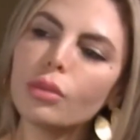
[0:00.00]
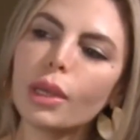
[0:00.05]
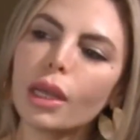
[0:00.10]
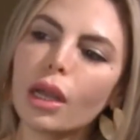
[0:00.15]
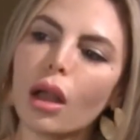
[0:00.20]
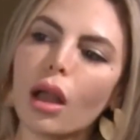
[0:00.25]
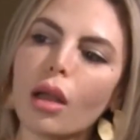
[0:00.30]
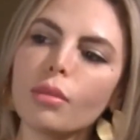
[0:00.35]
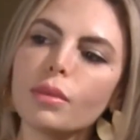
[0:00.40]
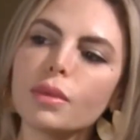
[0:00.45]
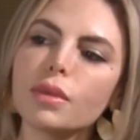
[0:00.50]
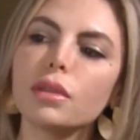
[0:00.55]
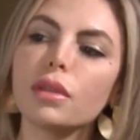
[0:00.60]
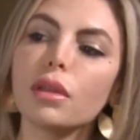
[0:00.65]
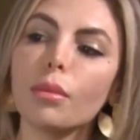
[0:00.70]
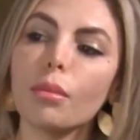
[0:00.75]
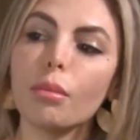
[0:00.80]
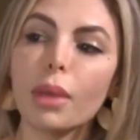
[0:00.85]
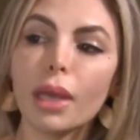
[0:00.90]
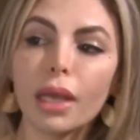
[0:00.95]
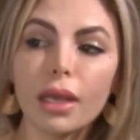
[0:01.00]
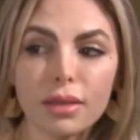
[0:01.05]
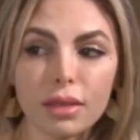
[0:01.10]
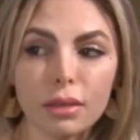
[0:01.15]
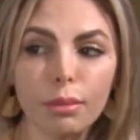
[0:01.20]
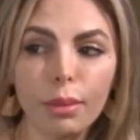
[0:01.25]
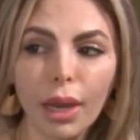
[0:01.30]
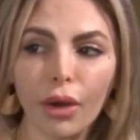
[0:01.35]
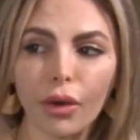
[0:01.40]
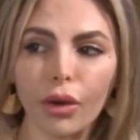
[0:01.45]
becomes the
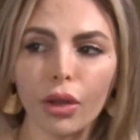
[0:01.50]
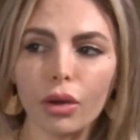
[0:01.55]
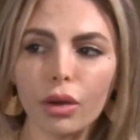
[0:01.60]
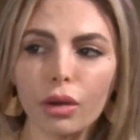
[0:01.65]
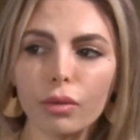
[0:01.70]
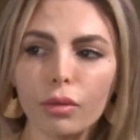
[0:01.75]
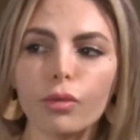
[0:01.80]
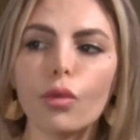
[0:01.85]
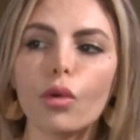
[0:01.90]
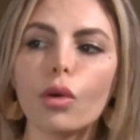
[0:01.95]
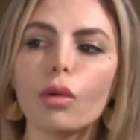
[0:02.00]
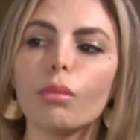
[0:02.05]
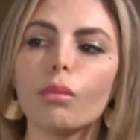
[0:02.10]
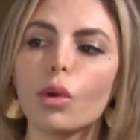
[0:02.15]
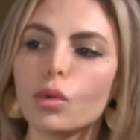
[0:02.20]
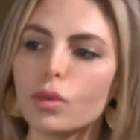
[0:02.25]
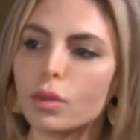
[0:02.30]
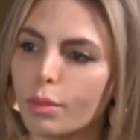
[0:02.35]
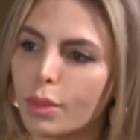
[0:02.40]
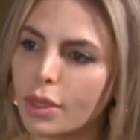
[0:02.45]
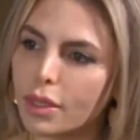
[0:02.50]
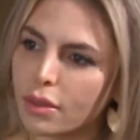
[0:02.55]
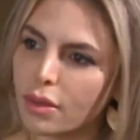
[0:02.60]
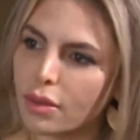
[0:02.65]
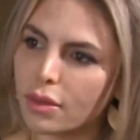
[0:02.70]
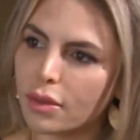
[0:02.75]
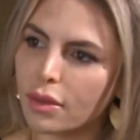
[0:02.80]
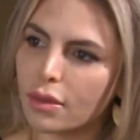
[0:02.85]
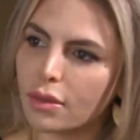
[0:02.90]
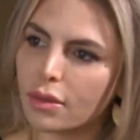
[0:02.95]
biggest barrier for most
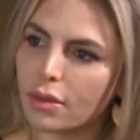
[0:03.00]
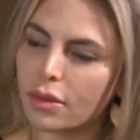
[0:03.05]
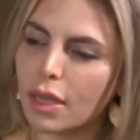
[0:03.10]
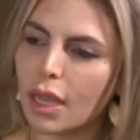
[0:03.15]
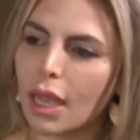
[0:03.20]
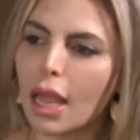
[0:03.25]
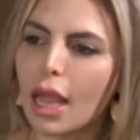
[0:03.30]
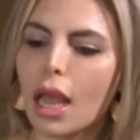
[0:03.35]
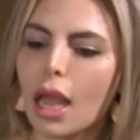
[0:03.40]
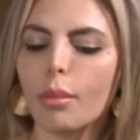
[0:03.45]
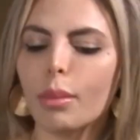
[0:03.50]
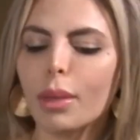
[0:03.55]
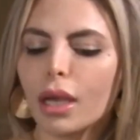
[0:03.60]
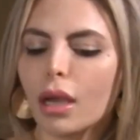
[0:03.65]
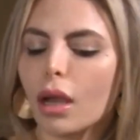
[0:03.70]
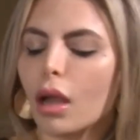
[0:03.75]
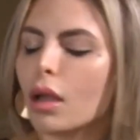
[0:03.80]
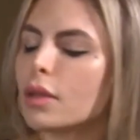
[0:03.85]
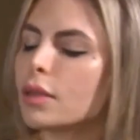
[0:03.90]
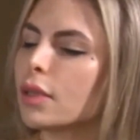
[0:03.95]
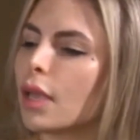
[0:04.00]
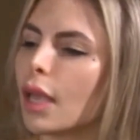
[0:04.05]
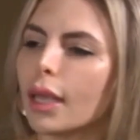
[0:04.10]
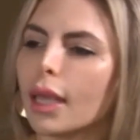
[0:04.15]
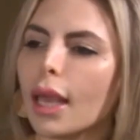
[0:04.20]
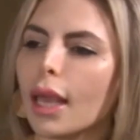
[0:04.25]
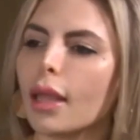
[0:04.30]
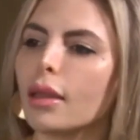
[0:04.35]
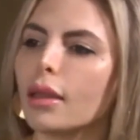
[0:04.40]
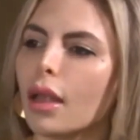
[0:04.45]
businesses because,
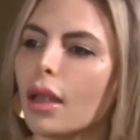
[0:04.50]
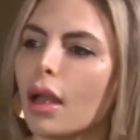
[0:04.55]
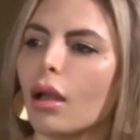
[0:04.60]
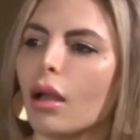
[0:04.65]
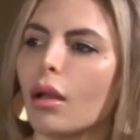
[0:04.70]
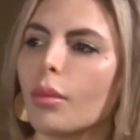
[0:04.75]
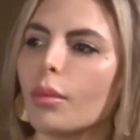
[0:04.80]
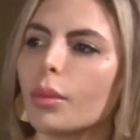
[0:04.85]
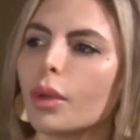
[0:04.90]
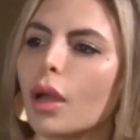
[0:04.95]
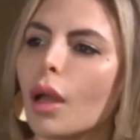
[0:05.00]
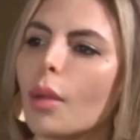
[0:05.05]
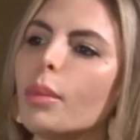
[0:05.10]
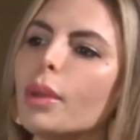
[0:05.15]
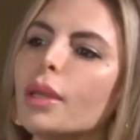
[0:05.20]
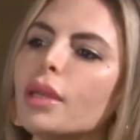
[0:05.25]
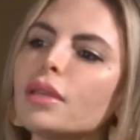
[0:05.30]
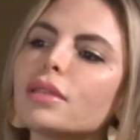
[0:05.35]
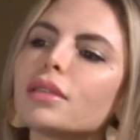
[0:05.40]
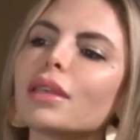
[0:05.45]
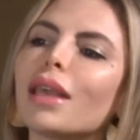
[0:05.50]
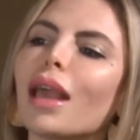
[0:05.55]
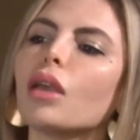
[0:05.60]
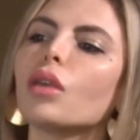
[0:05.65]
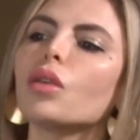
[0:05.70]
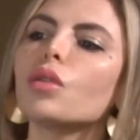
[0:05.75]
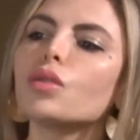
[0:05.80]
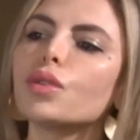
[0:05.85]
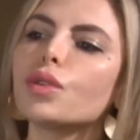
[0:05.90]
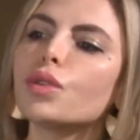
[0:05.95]
again, companies get
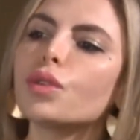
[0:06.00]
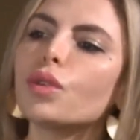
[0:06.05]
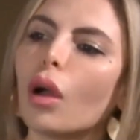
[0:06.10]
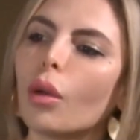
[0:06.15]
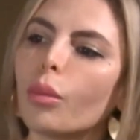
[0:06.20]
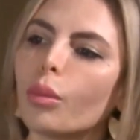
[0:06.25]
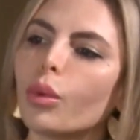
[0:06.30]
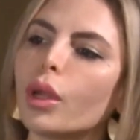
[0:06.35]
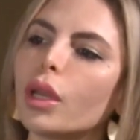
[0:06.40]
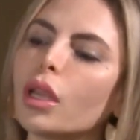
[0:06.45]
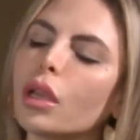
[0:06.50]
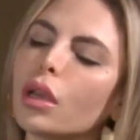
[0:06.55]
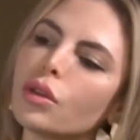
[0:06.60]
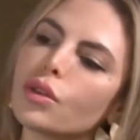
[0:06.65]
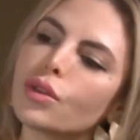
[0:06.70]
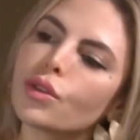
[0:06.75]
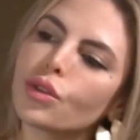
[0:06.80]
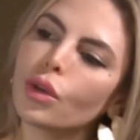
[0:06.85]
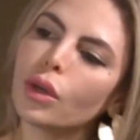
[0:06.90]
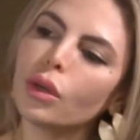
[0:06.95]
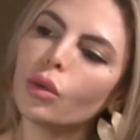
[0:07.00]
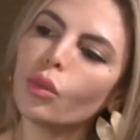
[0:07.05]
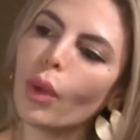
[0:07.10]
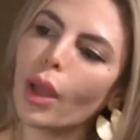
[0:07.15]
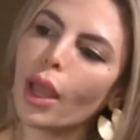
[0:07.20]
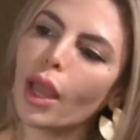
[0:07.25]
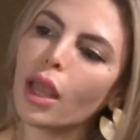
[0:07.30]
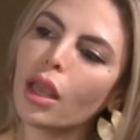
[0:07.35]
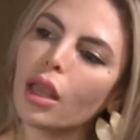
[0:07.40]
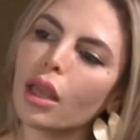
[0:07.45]
used to operating in a certain
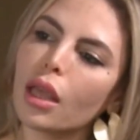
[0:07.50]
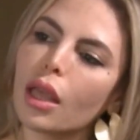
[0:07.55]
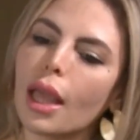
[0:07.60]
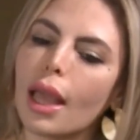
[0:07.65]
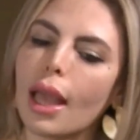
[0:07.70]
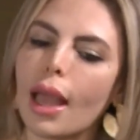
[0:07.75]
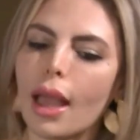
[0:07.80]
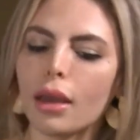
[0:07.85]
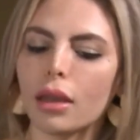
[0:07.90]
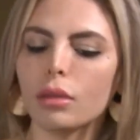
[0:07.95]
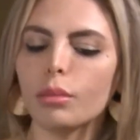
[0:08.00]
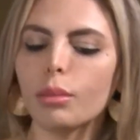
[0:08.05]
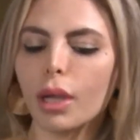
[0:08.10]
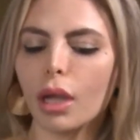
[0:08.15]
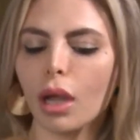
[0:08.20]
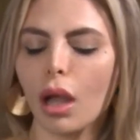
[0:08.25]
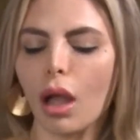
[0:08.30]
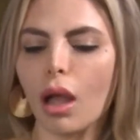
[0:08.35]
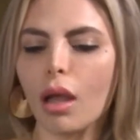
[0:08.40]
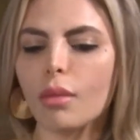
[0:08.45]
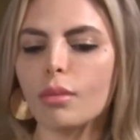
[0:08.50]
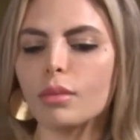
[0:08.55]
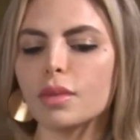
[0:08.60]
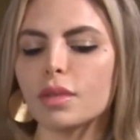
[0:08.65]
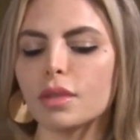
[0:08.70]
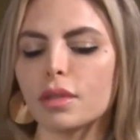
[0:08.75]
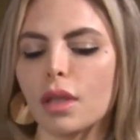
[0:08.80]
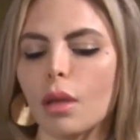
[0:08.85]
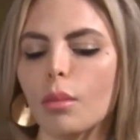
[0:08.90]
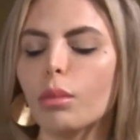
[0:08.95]
way and it
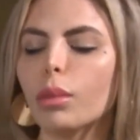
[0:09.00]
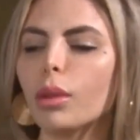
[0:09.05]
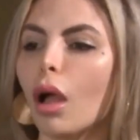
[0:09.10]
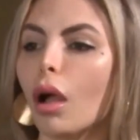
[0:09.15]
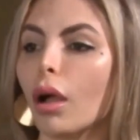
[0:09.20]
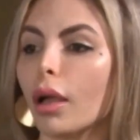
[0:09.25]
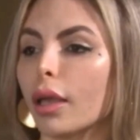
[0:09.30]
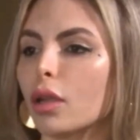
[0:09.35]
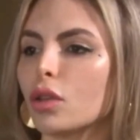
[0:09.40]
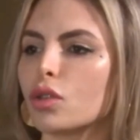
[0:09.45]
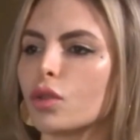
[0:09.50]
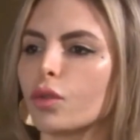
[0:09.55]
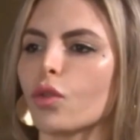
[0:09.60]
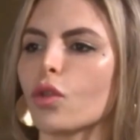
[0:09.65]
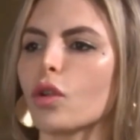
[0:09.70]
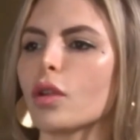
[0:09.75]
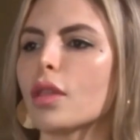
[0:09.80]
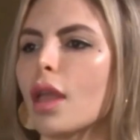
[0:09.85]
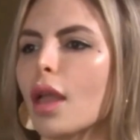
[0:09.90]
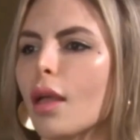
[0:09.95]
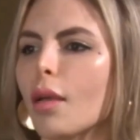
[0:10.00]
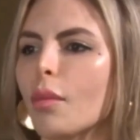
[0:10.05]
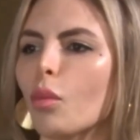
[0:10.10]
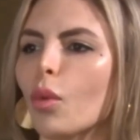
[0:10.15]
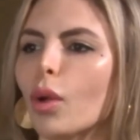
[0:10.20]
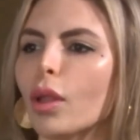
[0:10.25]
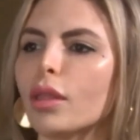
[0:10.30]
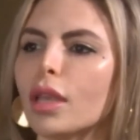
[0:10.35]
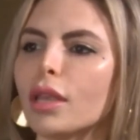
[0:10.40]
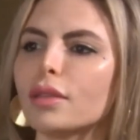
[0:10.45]
becomes a blockage for them.
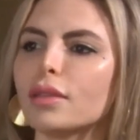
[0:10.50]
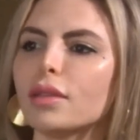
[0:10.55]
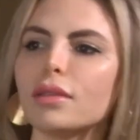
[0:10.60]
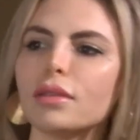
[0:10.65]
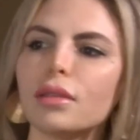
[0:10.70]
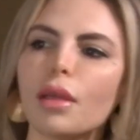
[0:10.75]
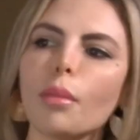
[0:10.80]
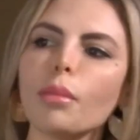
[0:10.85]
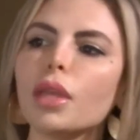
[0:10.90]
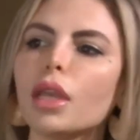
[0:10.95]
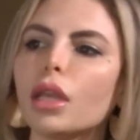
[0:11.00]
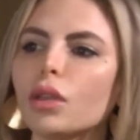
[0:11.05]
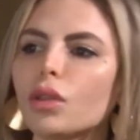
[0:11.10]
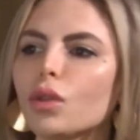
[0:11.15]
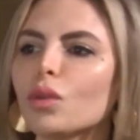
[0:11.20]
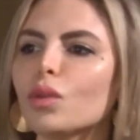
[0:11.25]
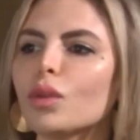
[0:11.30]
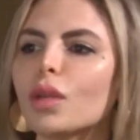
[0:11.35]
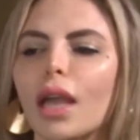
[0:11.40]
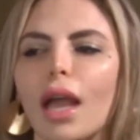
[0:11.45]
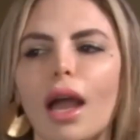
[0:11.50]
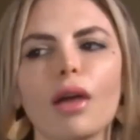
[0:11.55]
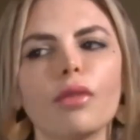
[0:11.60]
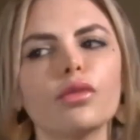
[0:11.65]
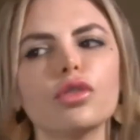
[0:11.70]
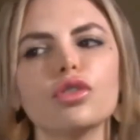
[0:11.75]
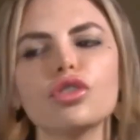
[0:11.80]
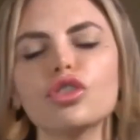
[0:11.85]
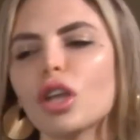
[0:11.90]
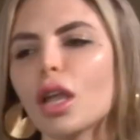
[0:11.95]
When they see something new, they have
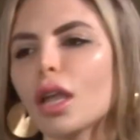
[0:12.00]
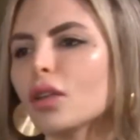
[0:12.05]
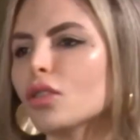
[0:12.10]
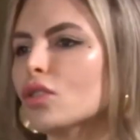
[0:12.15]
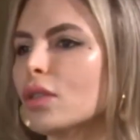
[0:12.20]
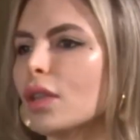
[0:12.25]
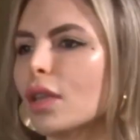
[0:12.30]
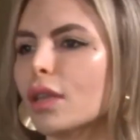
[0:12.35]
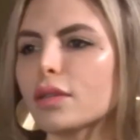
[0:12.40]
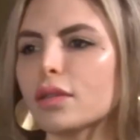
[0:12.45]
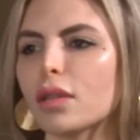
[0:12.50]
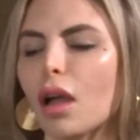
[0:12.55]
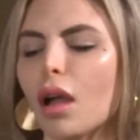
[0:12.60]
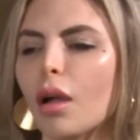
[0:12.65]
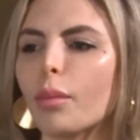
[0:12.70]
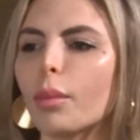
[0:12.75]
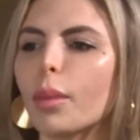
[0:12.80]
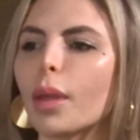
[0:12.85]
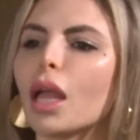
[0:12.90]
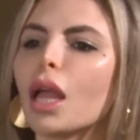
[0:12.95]
to change things up.